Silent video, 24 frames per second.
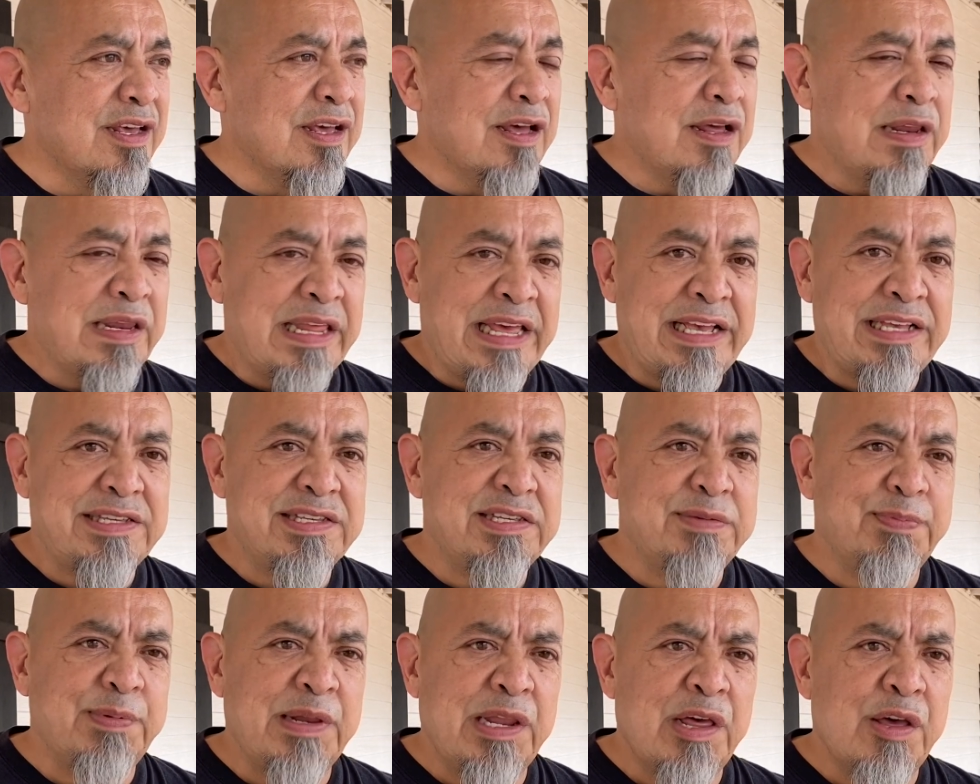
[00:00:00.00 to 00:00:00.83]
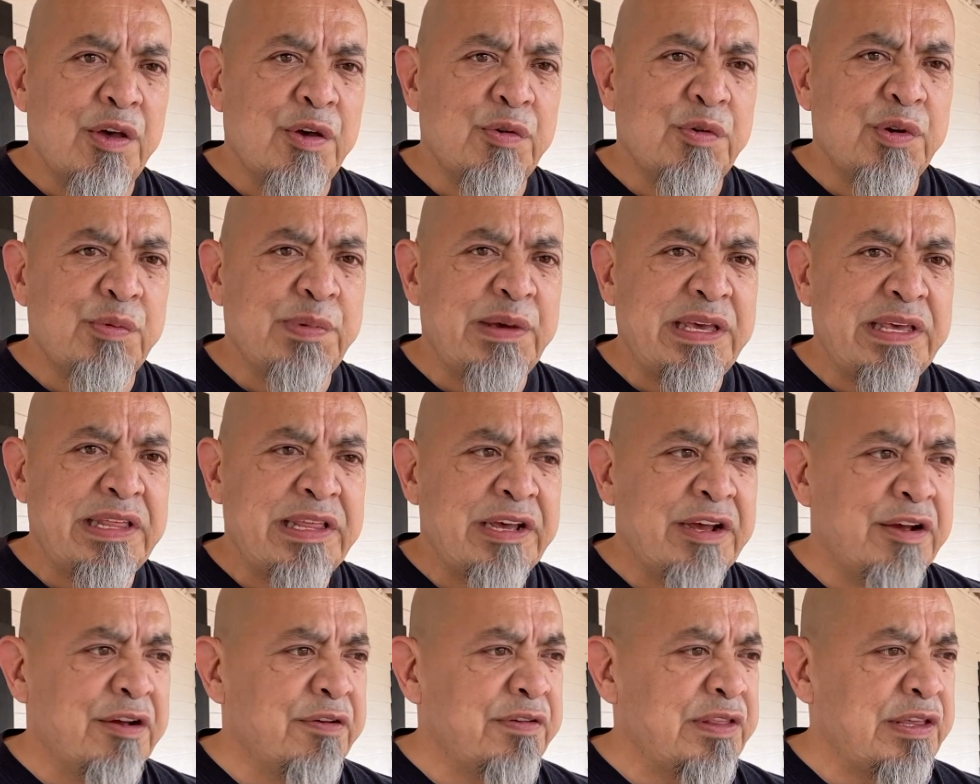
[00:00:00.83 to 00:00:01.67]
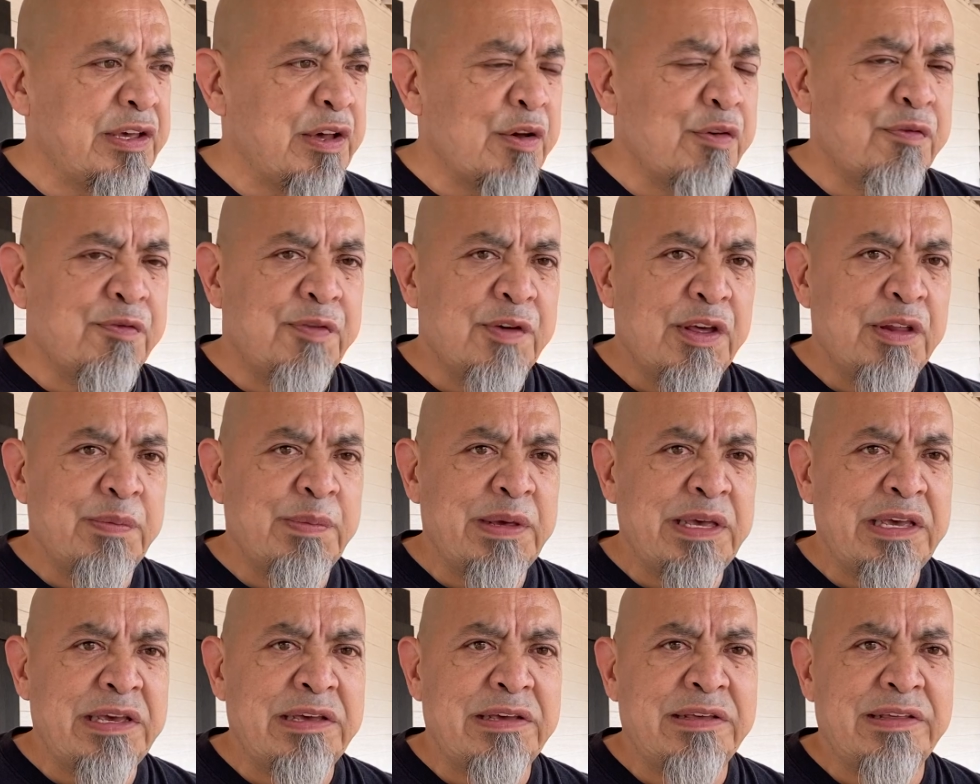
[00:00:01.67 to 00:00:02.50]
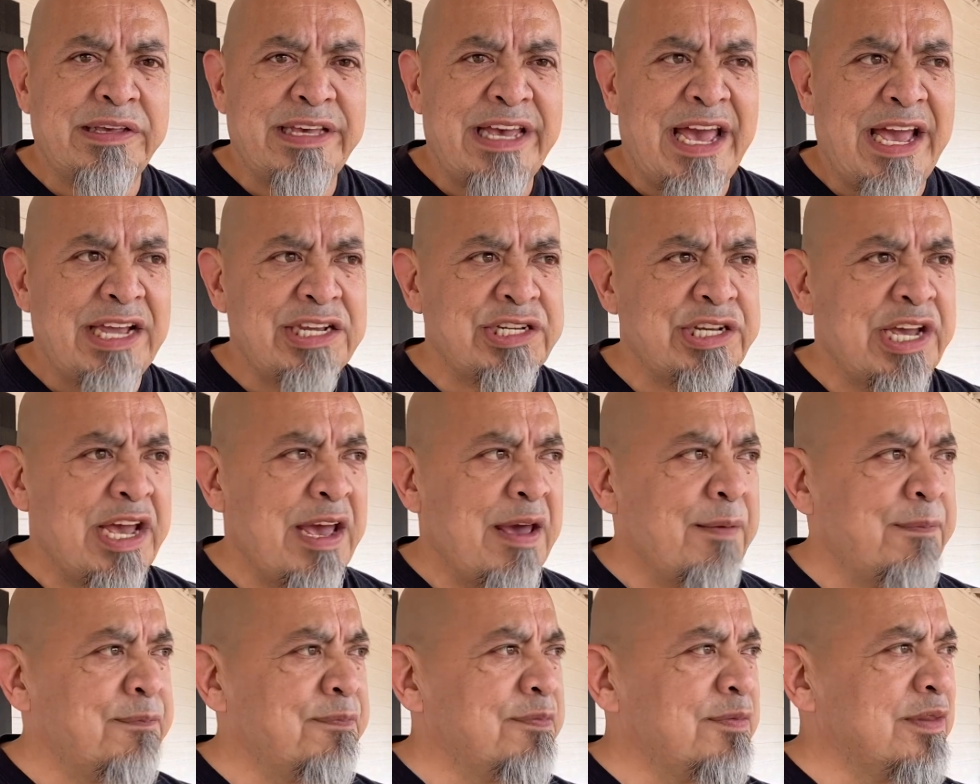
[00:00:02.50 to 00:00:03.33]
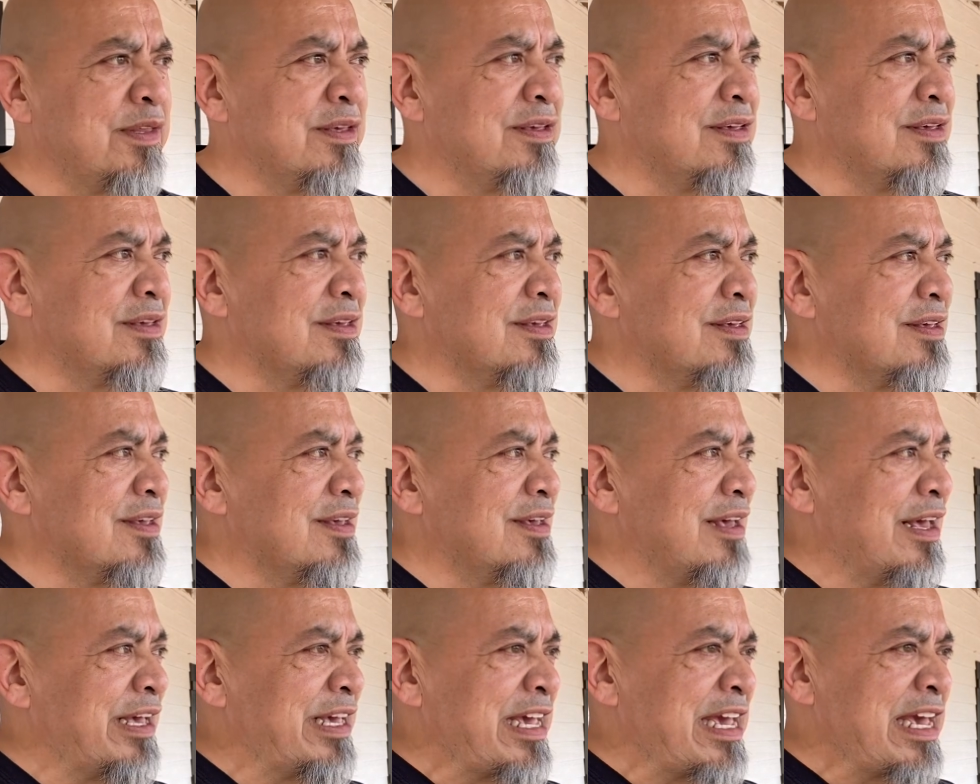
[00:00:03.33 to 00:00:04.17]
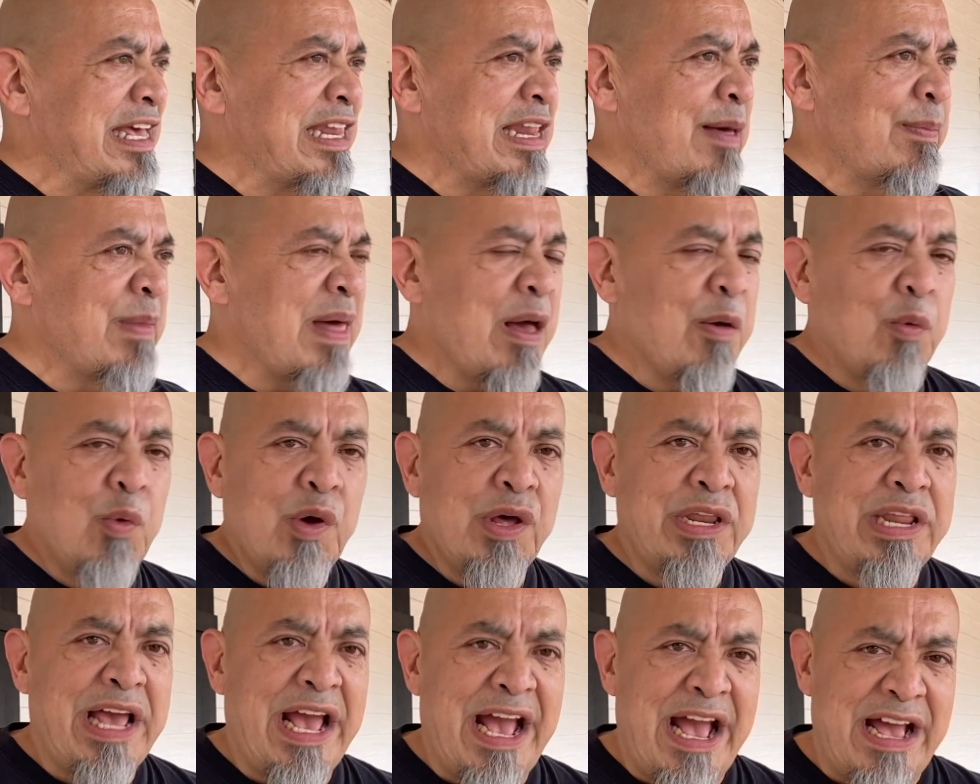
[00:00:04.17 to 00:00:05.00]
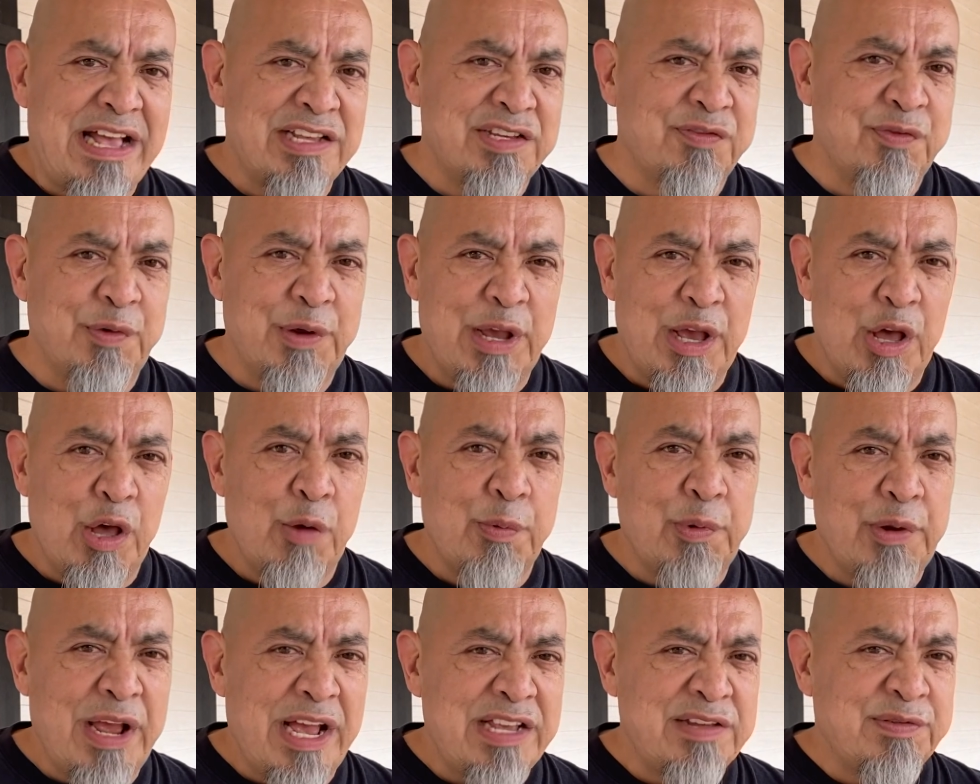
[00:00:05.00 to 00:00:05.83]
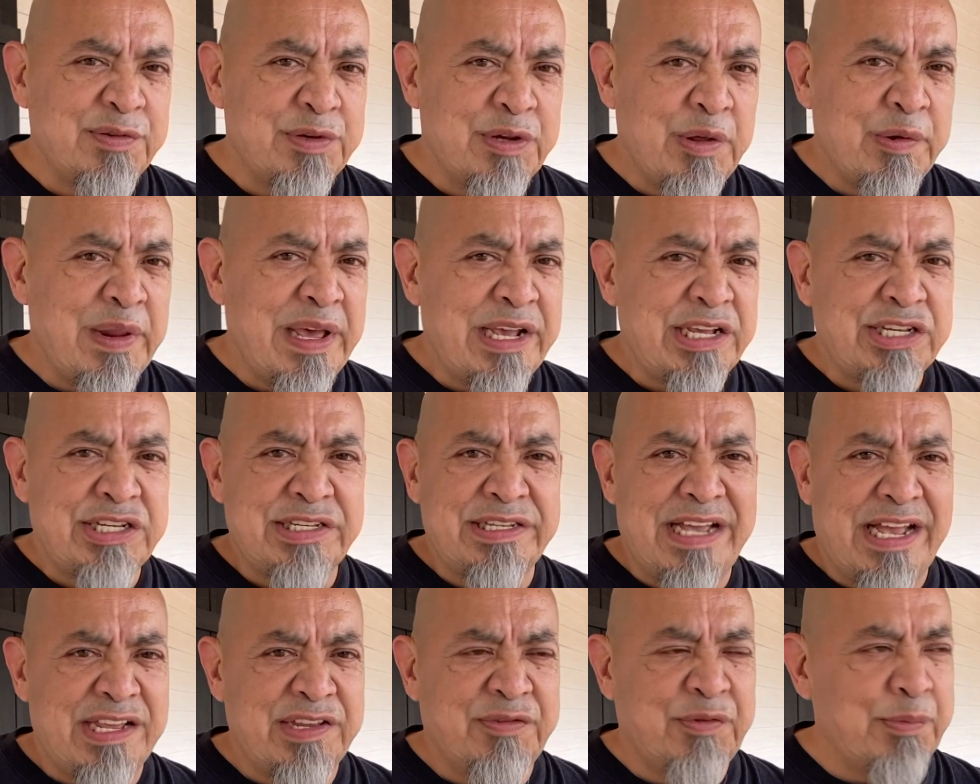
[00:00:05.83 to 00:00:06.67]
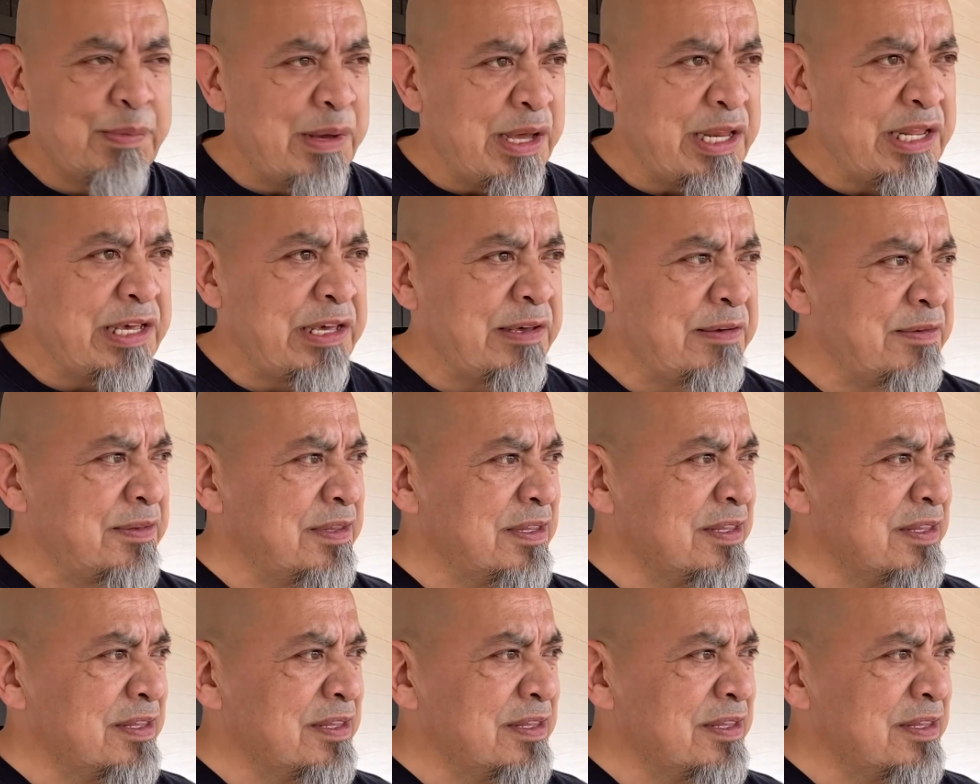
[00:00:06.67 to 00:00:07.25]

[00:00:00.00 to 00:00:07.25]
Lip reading: Links below will be there. The GoFundMe, Cash App. Again, I'm not one to ask for help or ask for donations, ask for money.